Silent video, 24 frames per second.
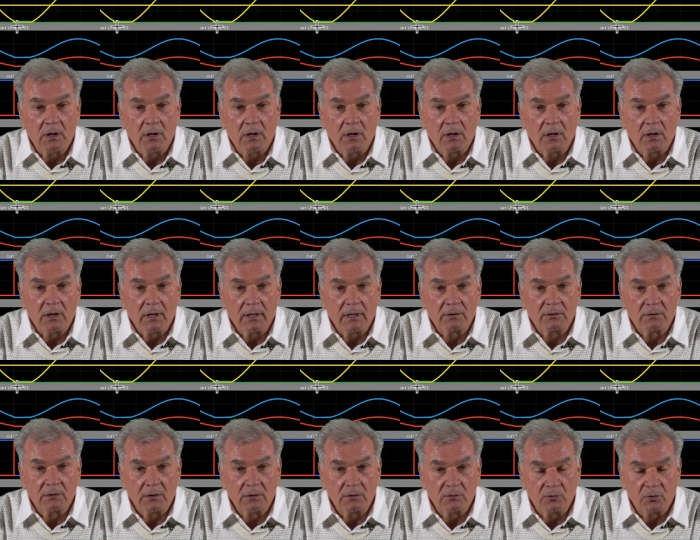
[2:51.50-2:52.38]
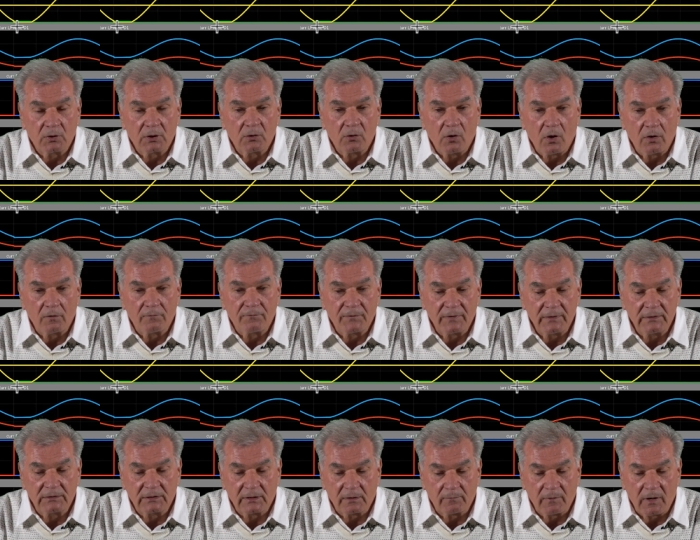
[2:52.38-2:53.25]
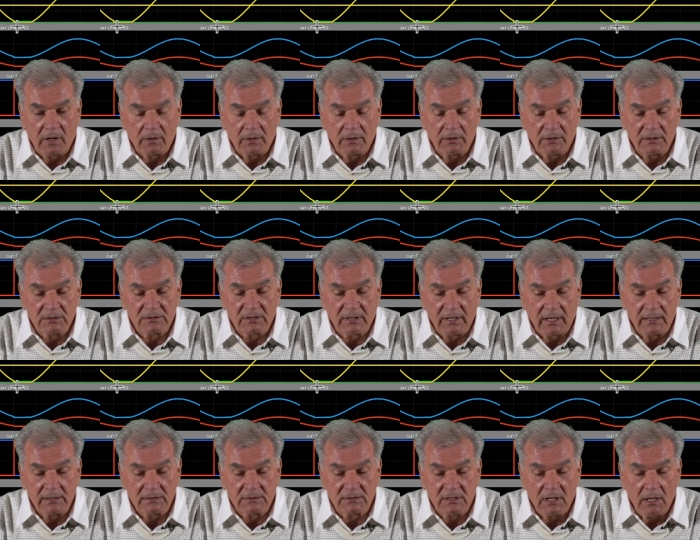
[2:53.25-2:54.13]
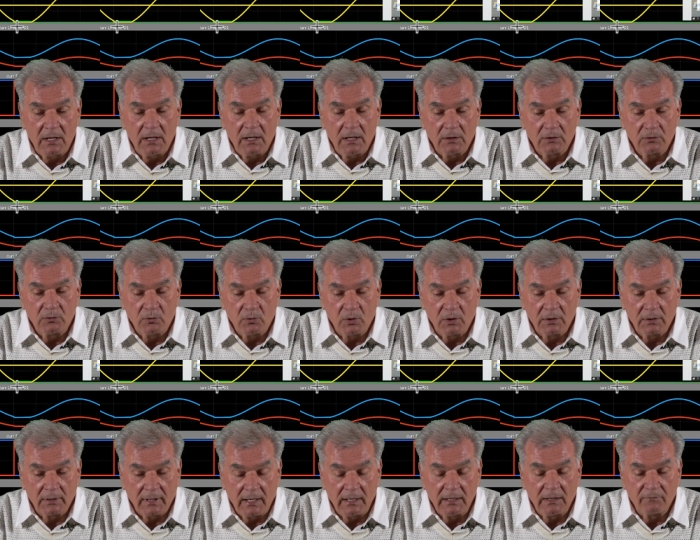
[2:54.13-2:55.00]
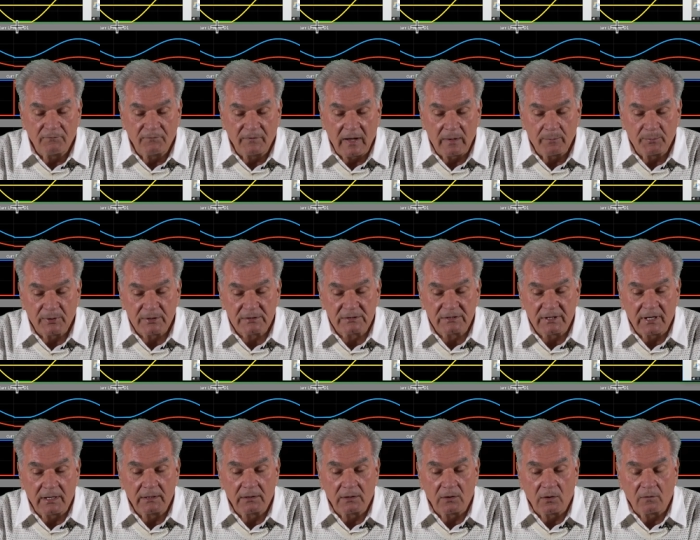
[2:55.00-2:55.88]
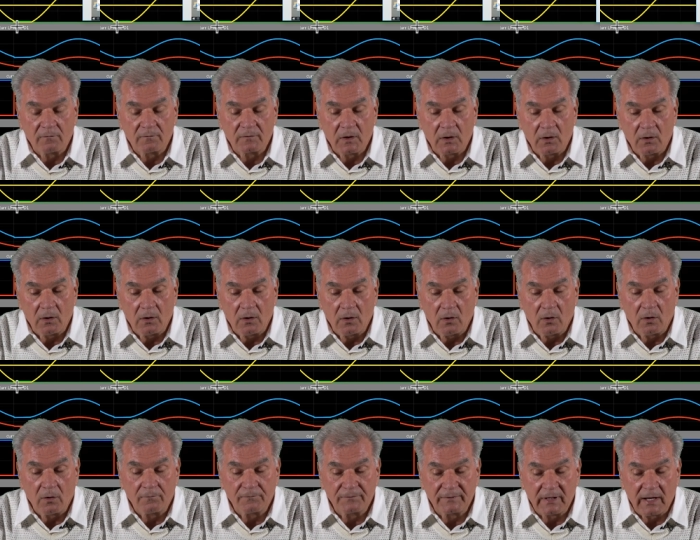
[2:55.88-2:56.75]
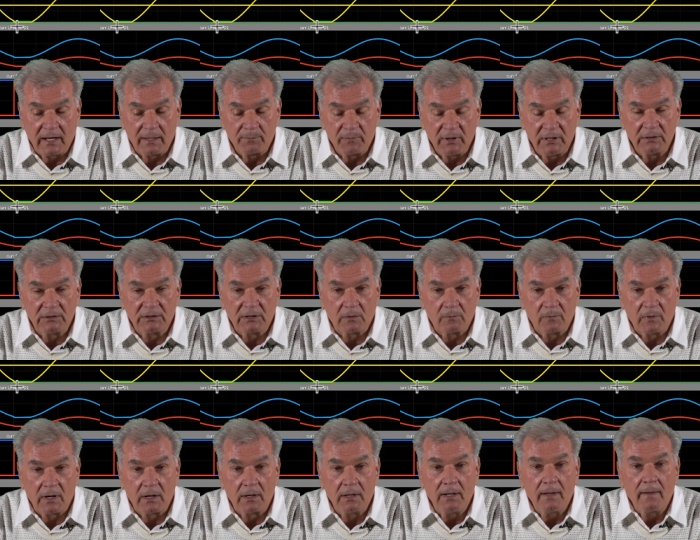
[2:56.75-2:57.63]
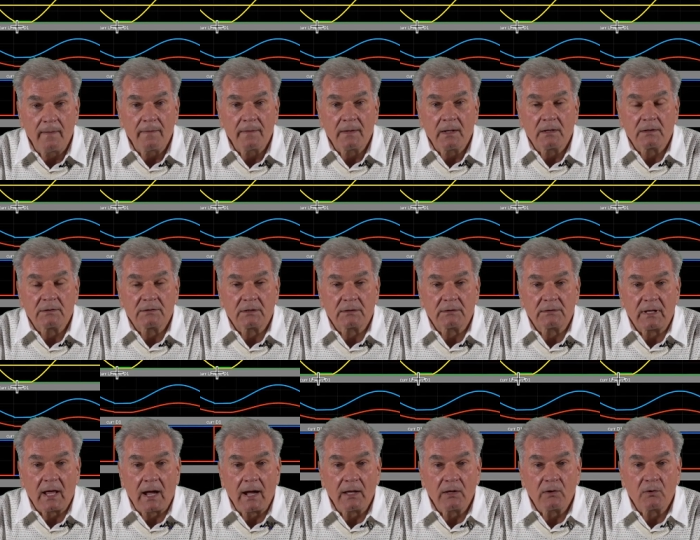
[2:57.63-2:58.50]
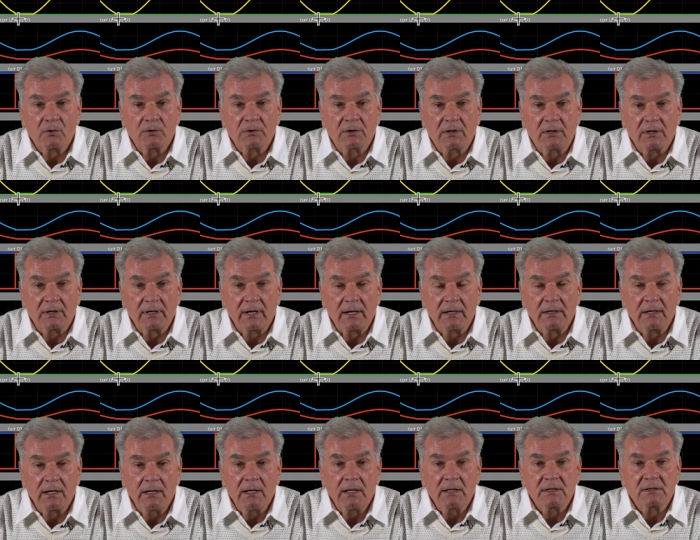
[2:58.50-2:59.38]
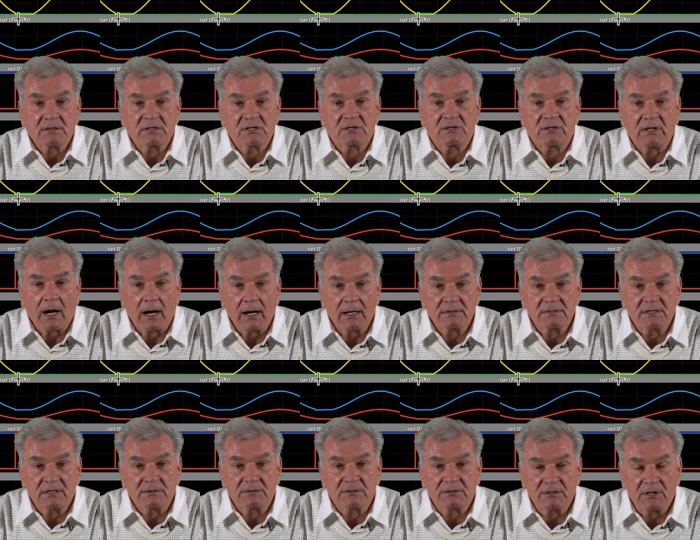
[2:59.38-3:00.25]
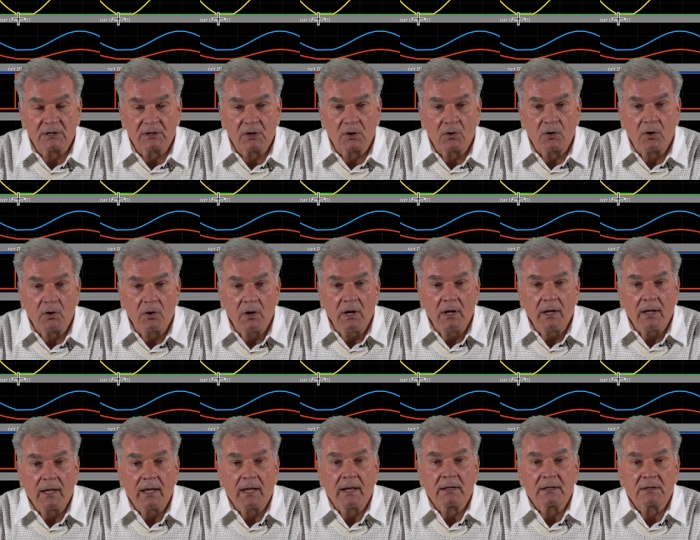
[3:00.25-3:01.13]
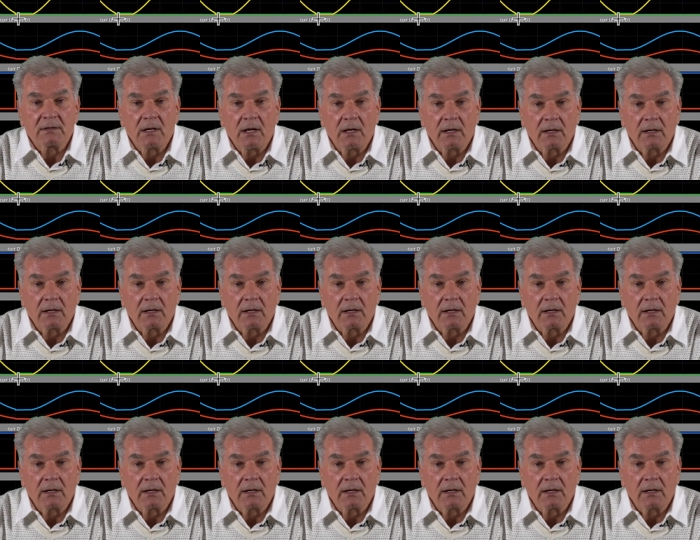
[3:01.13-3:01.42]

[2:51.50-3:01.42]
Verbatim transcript: uh, during off interval. In this case, during 85% of the off time interval, the diode current starts at zero and